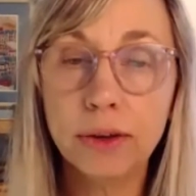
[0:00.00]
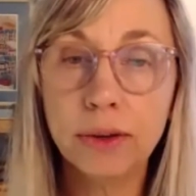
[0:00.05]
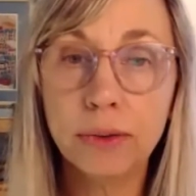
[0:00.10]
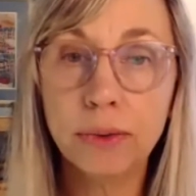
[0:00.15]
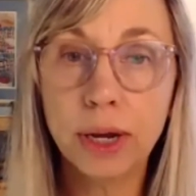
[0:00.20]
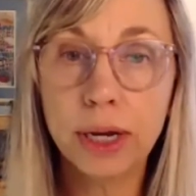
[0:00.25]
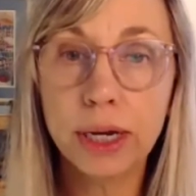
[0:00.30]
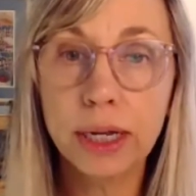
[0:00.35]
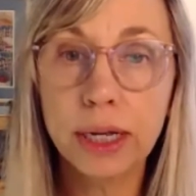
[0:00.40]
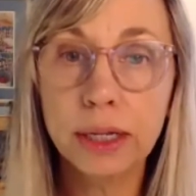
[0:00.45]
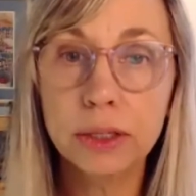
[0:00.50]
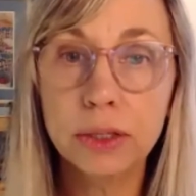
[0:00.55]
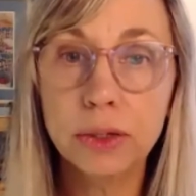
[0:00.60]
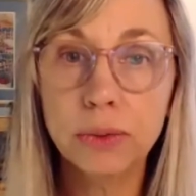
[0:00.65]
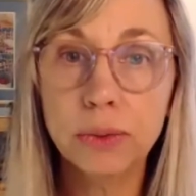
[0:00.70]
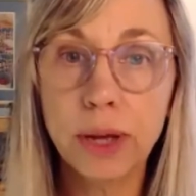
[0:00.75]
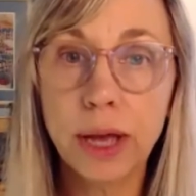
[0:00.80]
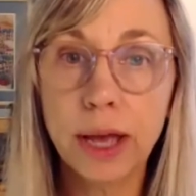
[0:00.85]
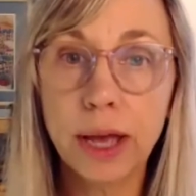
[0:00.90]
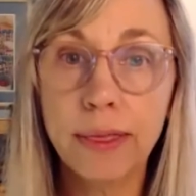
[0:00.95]
Writing is a
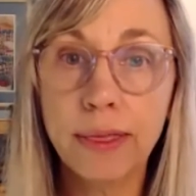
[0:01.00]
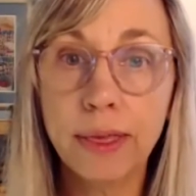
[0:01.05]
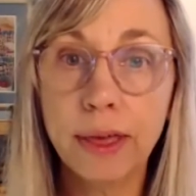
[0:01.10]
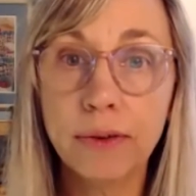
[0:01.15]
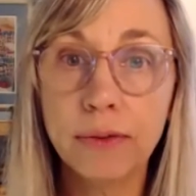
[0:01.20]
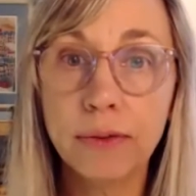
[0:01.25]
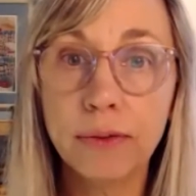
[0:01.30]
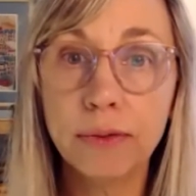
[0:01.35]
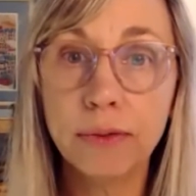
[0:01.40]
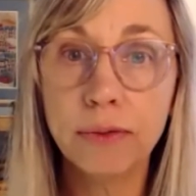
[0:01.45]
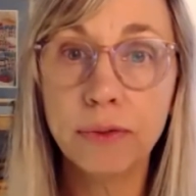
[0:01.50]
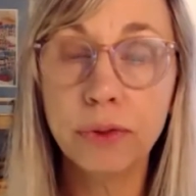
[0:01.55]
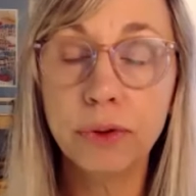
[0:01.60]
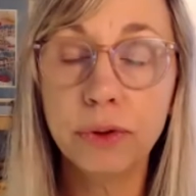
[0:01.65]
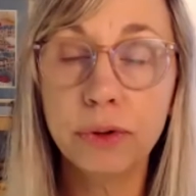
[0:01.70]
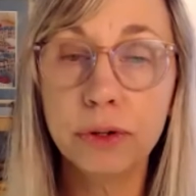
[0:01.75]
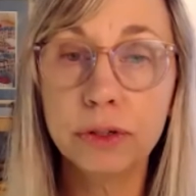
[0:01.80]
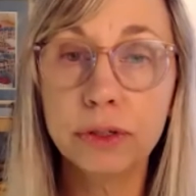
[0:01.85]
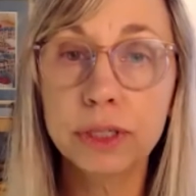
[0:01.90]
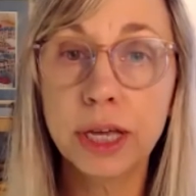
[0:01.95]
way that
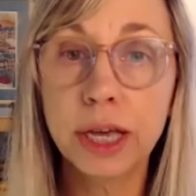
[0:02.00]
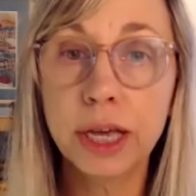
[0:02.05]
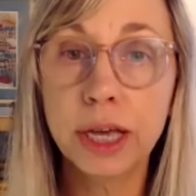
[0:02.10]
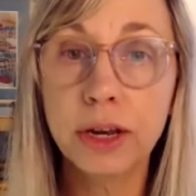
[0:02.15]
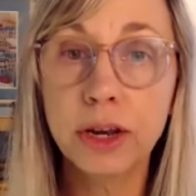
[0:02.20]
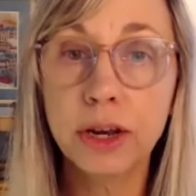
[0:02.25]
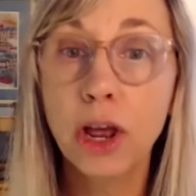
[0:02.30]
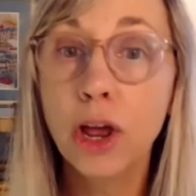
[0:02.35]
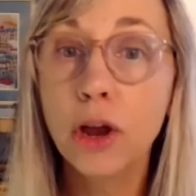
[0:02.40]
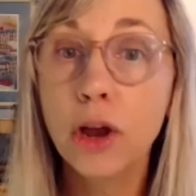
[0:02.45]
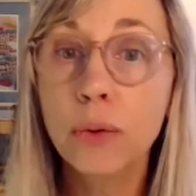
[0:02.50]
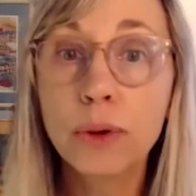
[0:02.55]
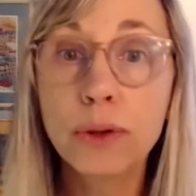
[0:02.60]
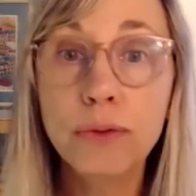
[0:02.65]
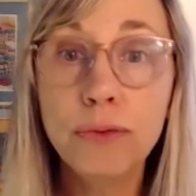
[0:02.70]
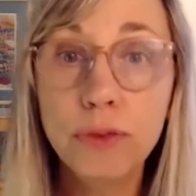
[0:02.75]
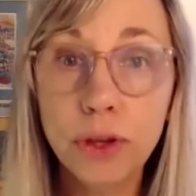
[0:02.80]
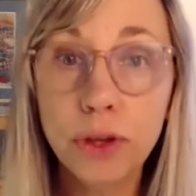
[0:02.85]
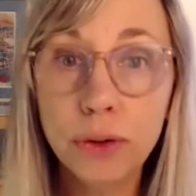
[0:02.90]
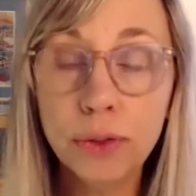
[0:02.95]
learners can
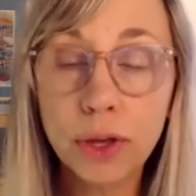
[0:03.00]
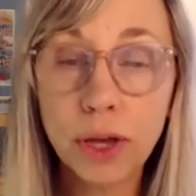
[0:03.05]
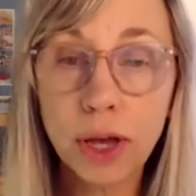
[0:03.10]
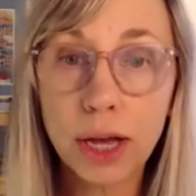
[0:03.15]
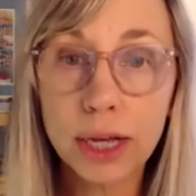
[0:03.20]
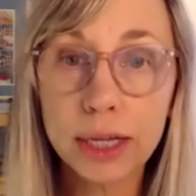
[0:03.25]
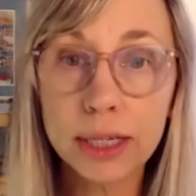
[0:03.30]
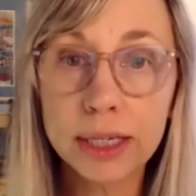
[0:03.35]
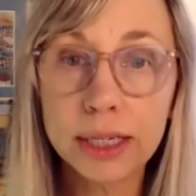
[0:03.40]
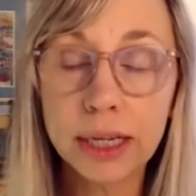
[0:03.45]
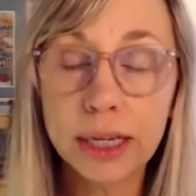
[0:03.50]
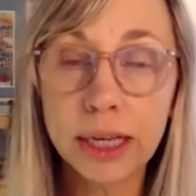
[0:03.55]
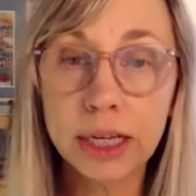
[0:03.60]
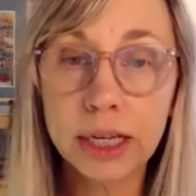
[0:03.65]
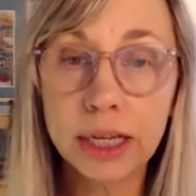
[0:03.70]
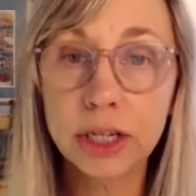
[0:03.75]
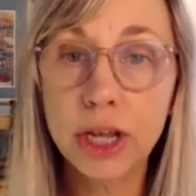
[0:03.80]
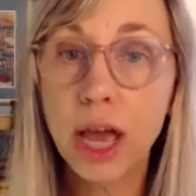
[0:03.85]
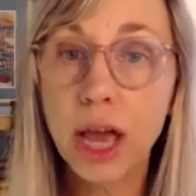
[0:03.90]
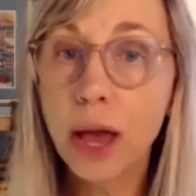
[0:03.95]
review the
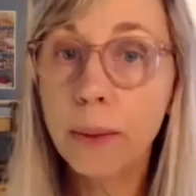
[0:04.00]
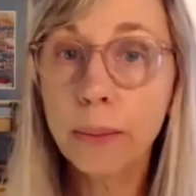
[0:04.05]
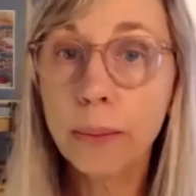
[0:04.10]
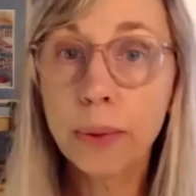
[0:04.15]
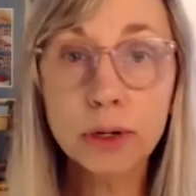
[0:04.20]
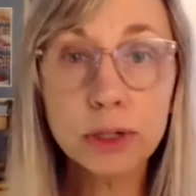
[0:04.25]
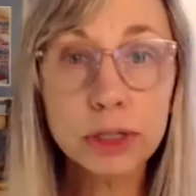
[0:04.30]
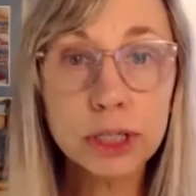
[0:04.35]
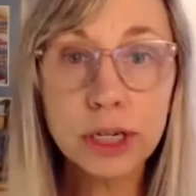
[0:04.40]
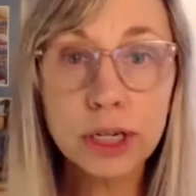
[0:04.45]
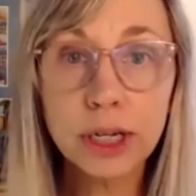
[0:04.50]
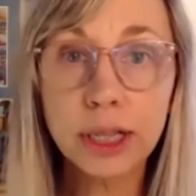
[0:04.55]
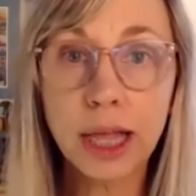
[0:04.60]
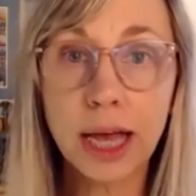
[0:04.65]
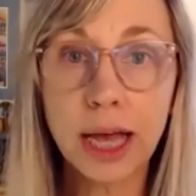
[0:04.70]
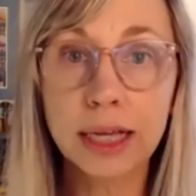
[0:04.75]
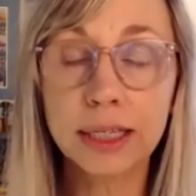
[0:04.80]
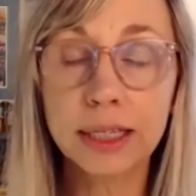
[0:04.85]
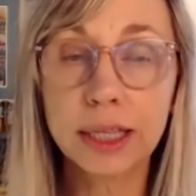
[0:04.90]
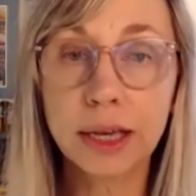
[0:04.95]
content,
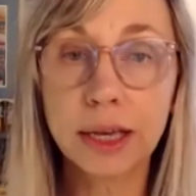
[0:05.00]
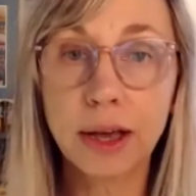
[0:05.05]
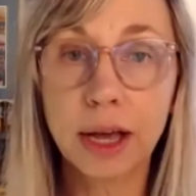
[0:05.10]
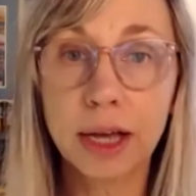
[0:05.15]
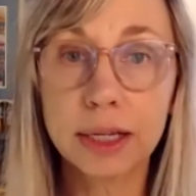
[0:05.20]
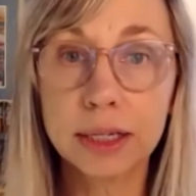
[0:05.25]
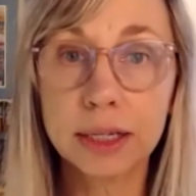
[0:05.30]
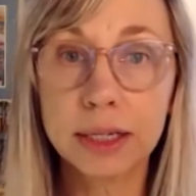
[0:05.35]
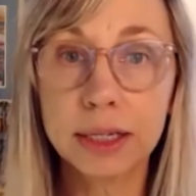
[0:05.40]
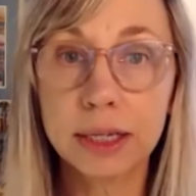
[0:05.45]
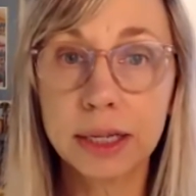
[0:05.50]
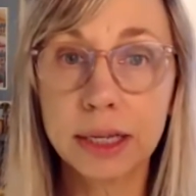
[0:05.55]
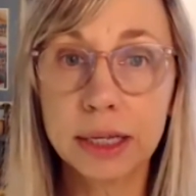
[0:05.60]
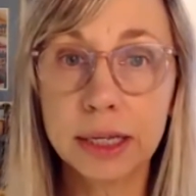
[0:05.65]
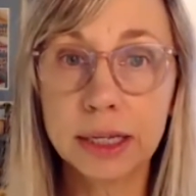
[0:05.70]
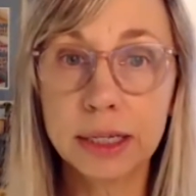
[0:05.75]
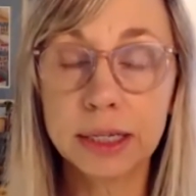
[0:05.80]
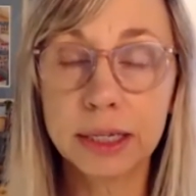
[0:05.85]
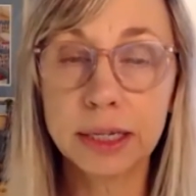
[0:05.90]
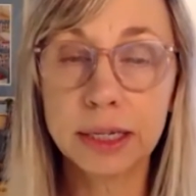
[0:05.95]
personalize the
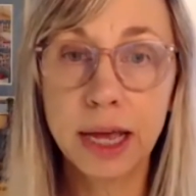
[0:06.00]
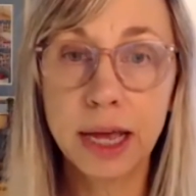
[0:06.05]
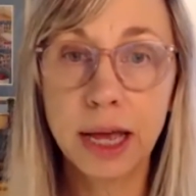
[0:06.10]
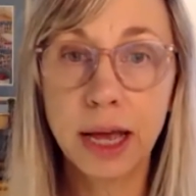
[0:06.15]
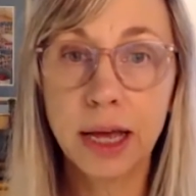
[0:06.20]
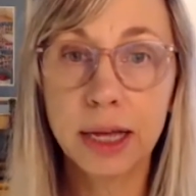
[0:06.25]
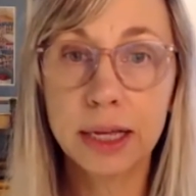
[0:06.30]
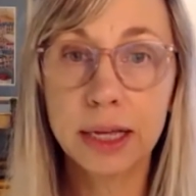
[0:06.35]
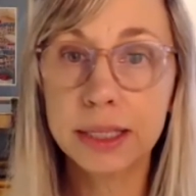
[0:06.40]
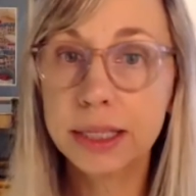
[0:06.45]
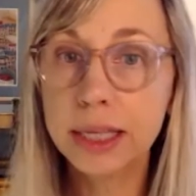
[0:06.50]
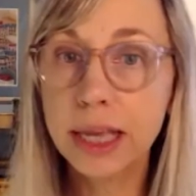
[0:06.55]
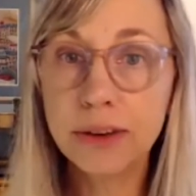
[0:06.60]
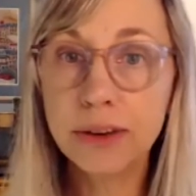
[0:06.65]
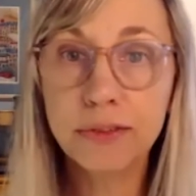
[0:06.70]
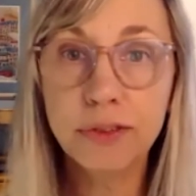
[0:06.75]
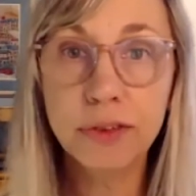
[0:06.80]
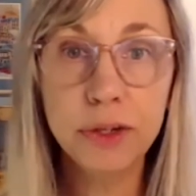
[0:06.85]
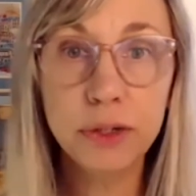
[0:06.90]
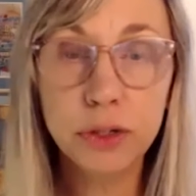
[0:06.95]
content,
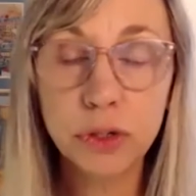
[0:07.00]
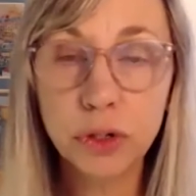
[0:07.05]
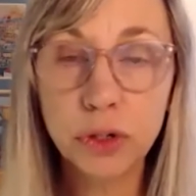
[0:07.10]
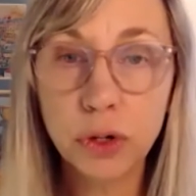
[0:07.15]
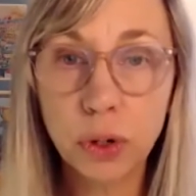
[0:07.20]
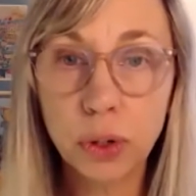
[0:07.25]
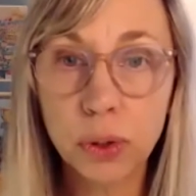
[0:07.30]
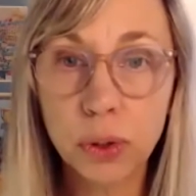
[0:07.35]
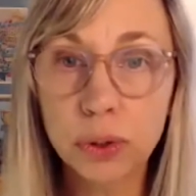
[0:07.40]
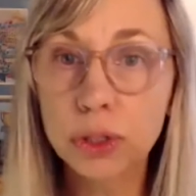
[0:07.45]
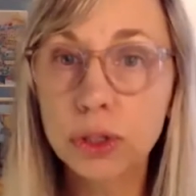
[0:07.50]
set future goals.